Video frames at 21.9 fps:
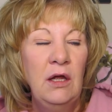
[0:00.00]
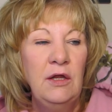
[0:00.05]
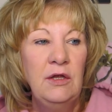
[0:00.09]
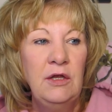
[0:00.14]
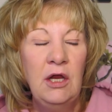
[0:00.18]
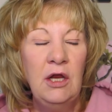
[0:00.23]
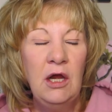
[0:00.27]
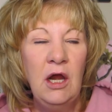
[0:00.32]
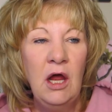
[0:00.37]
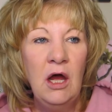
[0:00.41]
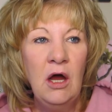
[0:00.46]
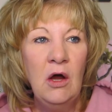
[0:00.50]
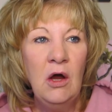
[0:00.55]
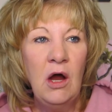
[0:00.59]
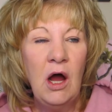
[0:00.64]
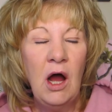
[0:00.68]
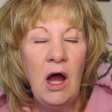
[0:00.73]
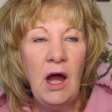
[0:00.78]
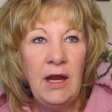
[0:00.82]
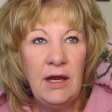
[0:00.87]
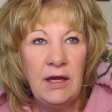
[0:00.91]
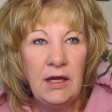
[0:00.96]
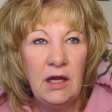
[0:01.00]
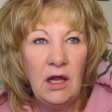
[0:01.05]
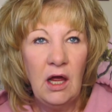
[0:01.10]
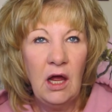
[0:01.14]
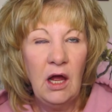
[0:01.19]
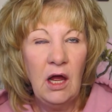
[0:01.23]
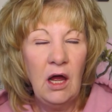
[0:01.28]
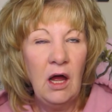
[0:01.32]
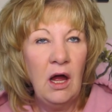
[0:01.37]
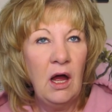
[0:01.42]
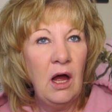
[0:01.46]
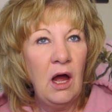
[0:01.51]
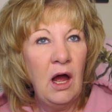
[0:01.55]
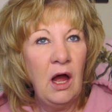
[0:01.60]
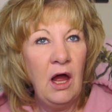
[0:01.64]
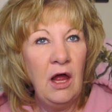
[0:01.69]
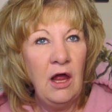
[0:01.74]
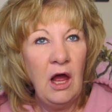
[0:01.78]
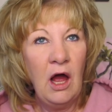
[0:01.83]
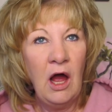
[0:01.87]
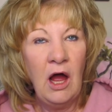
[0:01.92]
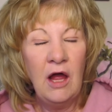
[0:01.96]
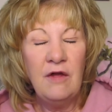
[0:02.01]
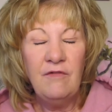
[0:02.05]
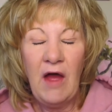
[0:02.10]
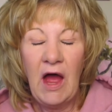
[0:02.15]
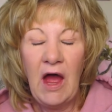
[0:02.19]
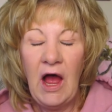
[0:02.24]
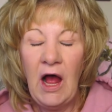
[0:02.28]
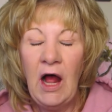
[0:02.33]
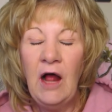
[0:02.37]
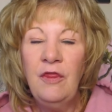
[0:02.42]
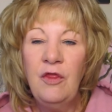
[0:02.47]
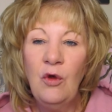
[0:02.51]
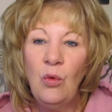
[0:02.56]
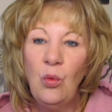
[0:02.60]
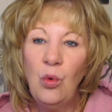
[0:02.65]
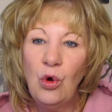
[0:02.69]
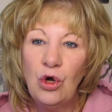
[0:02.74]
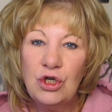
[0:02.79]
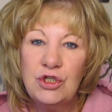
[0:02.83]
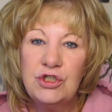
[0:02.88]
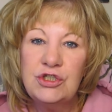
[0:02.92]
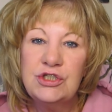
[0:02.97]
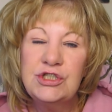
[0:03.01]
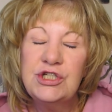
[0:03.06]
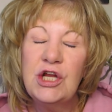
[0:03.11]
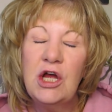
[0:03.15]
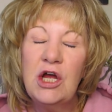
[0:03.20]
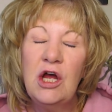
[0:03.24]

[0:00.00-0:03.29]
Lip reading: You know, I've had the worst